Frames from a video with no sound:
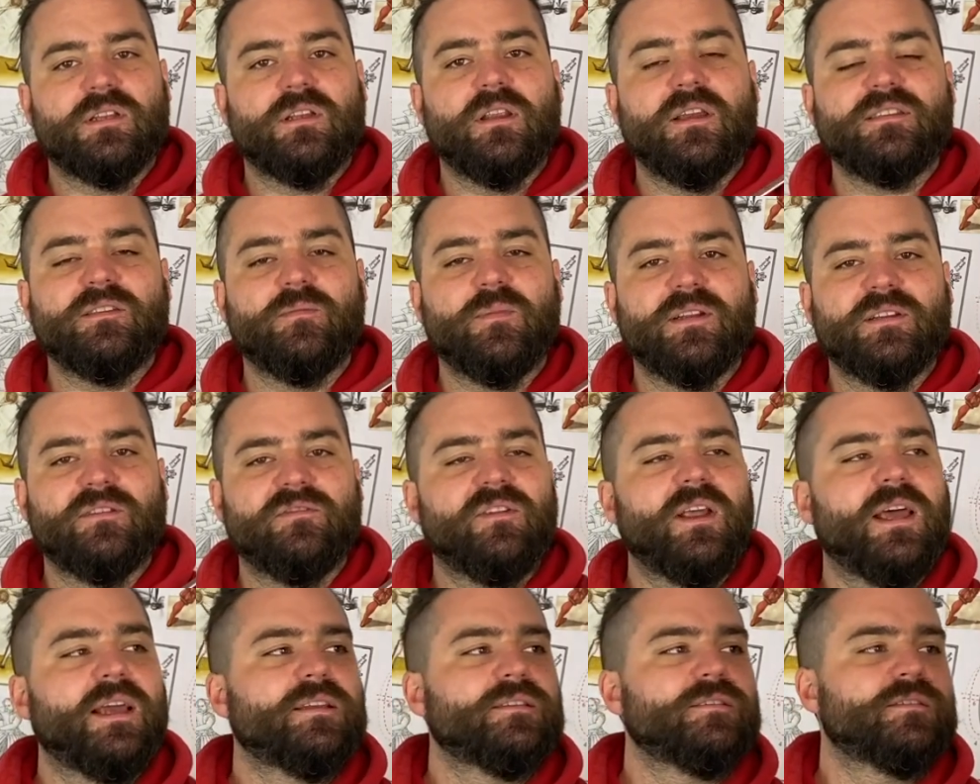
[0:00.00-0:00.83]
a nice amount of
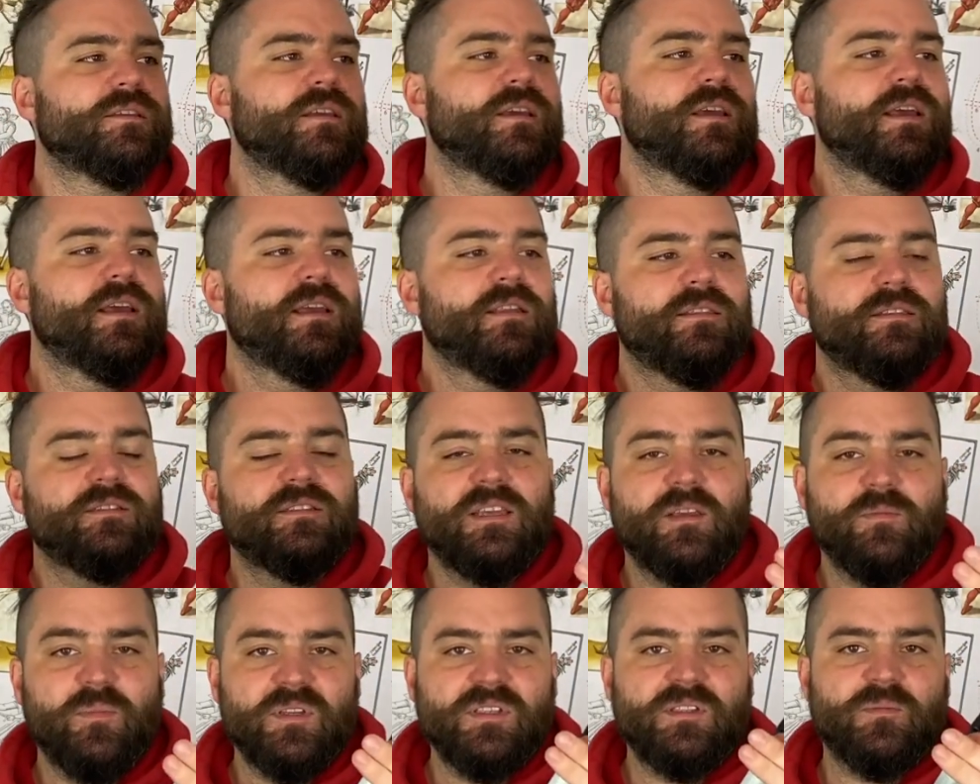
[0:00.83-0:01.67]
flex. The
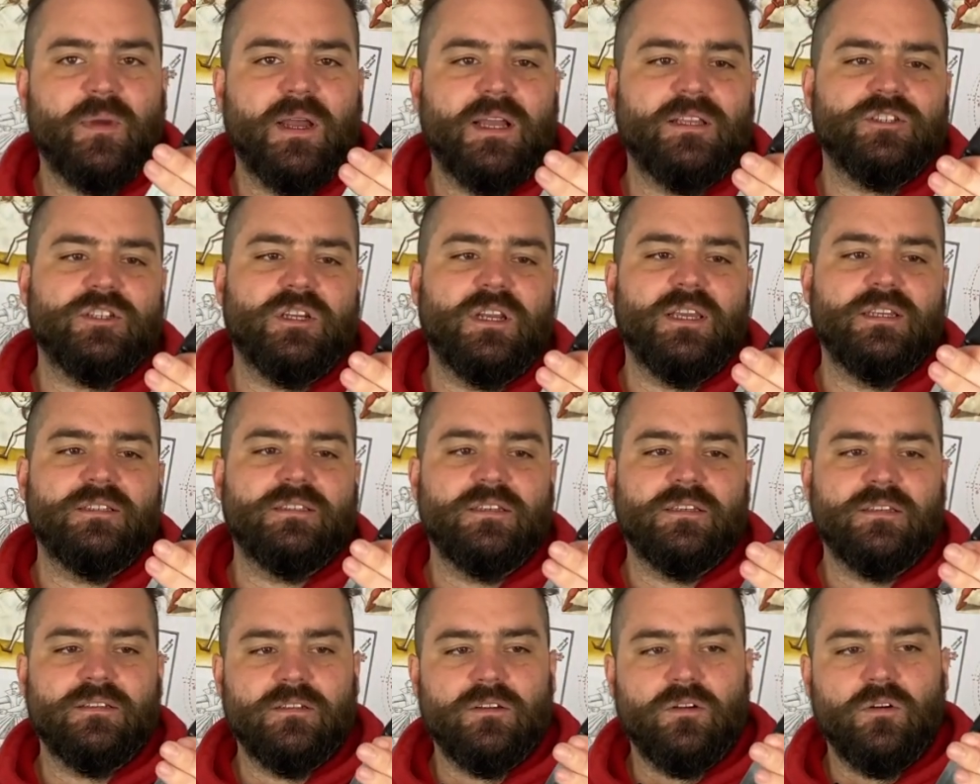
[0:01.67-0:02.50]
tip is
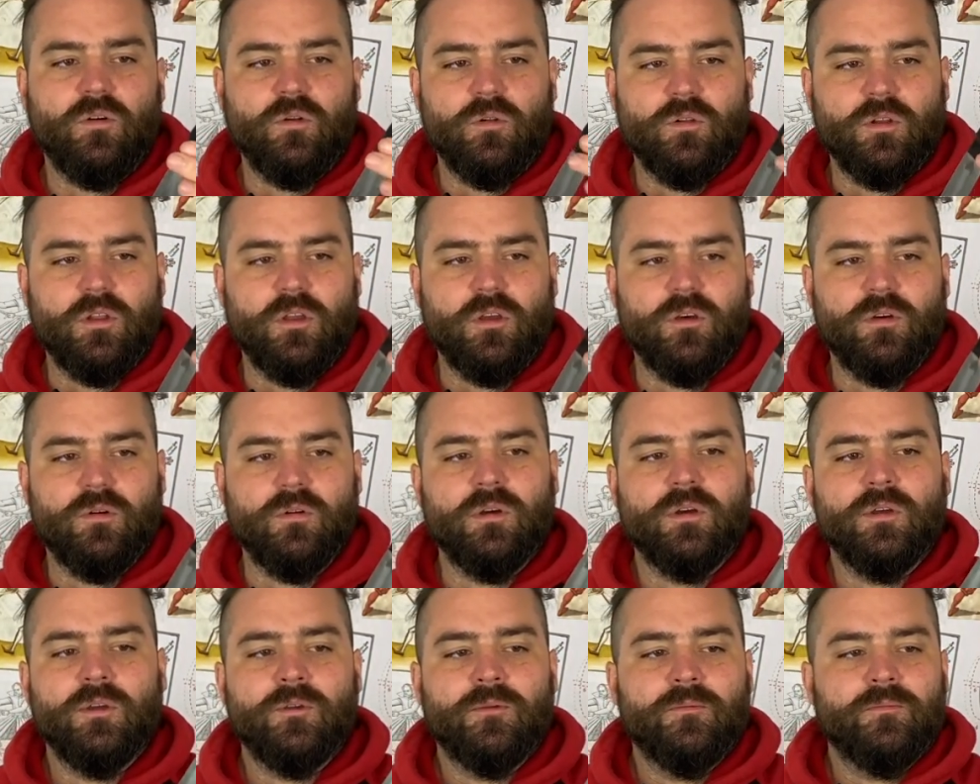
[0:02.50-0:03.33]
spatulated,
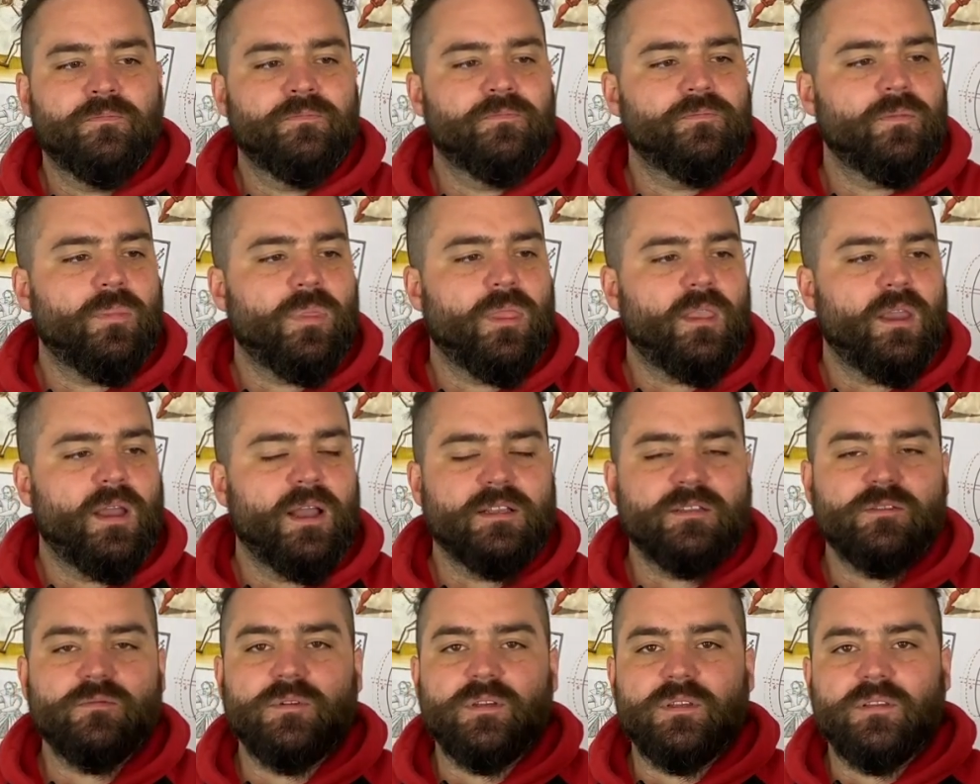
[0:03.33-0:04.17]
although,
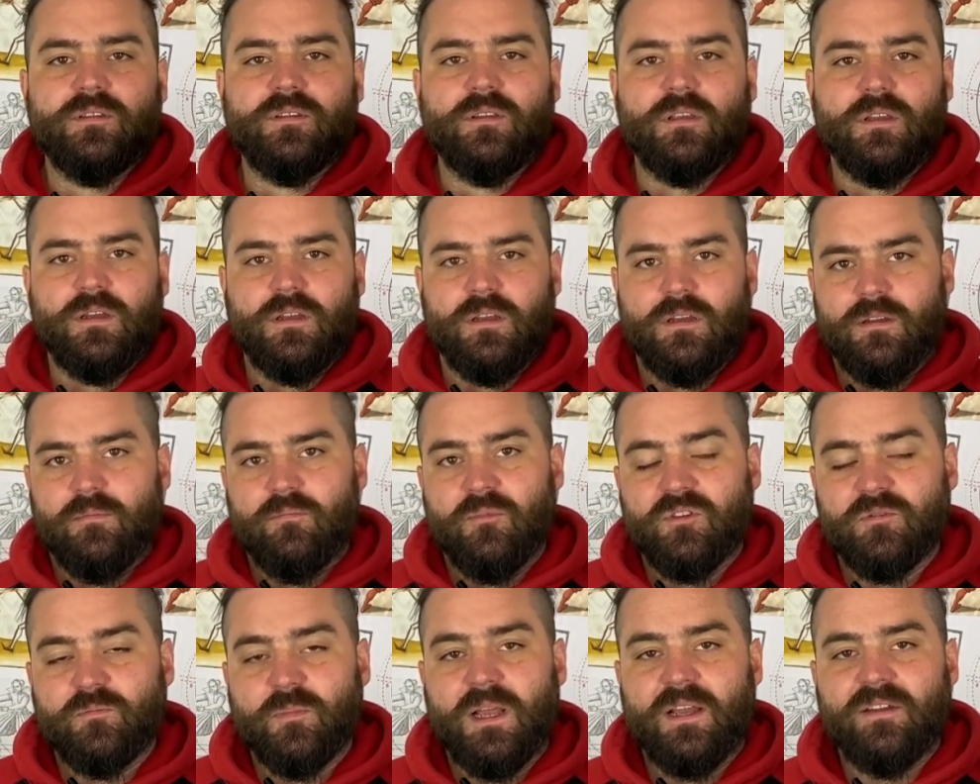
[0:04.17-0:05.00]
as with
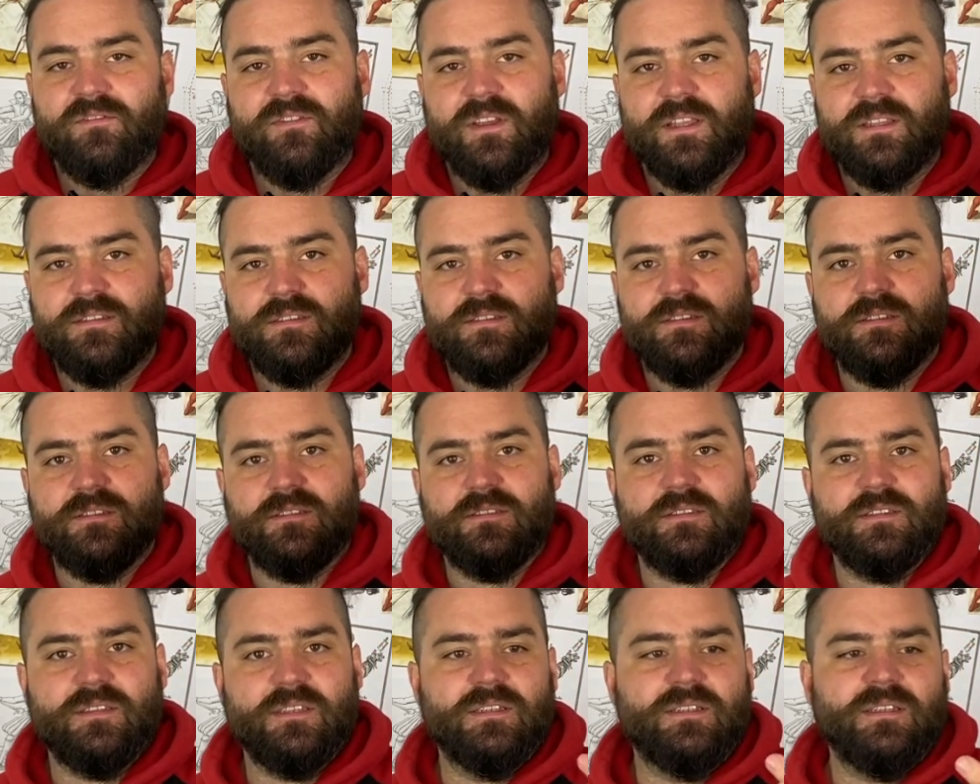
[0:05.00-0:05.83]
most Black Fencers,
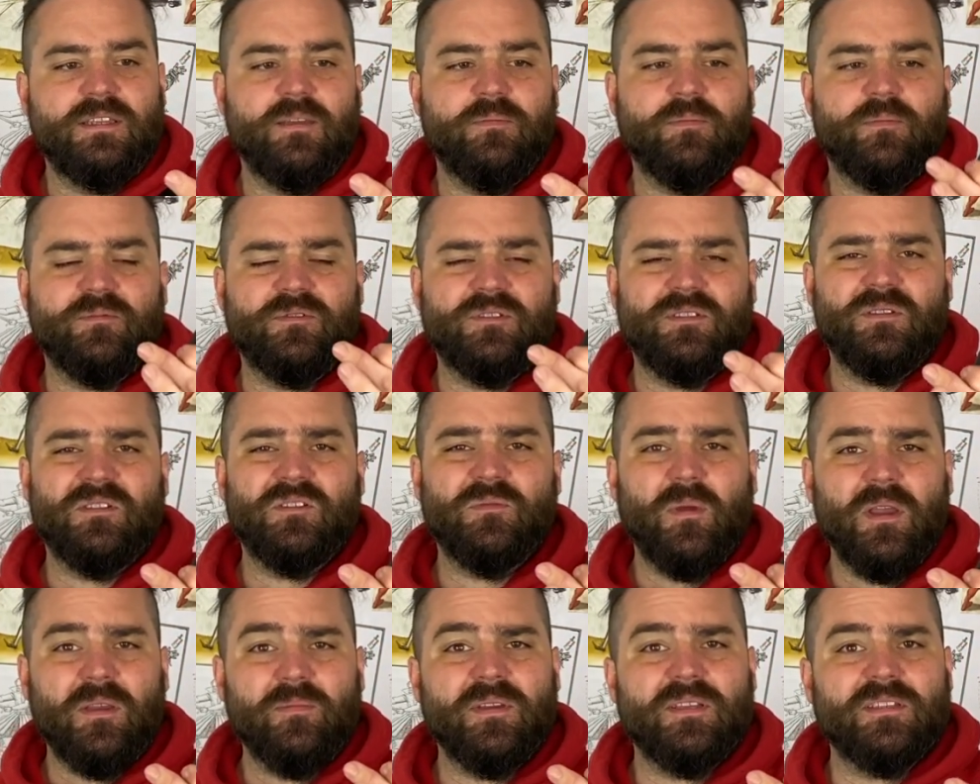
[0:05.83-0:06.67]
the tip,
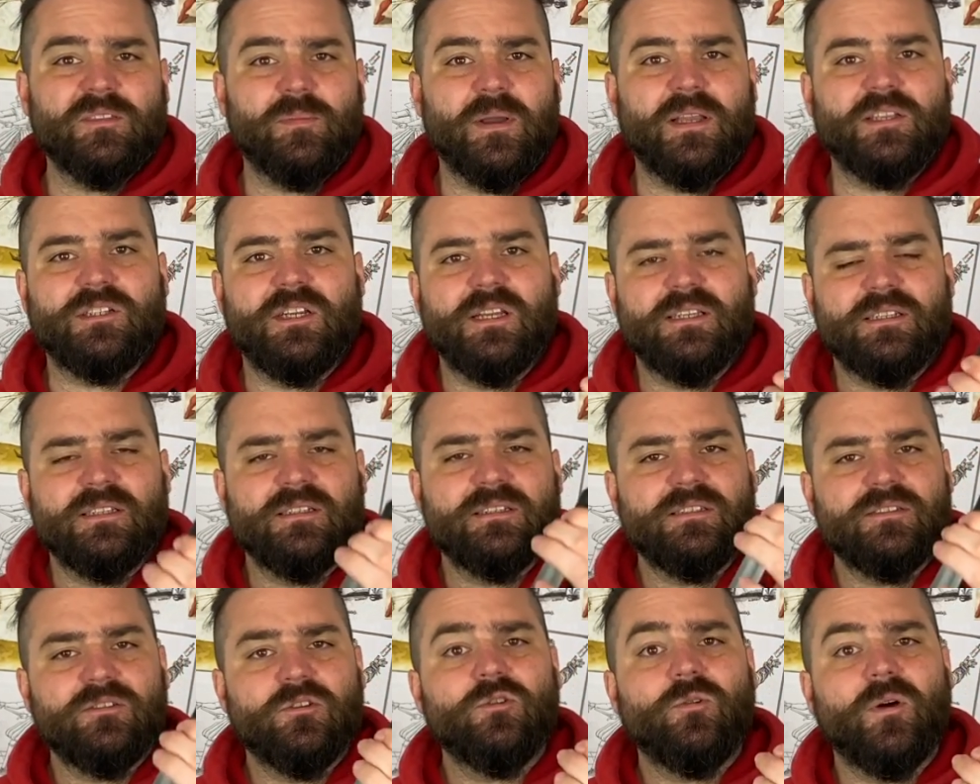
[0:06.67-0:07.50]
despite being spatulated,
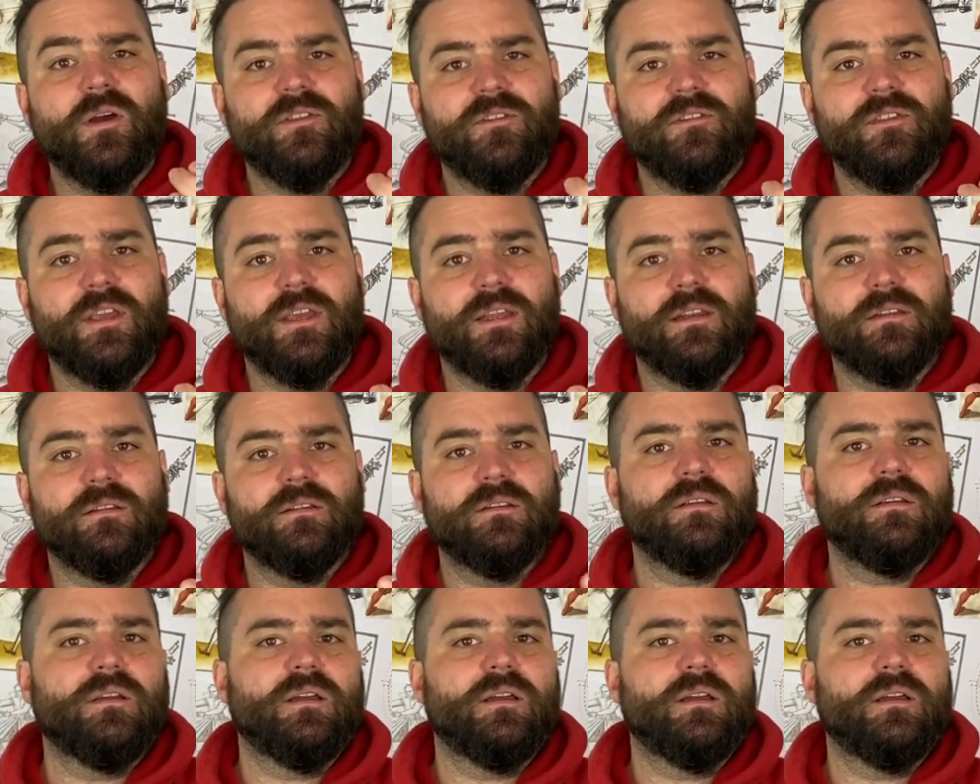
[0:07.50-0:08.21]
is still quite thin.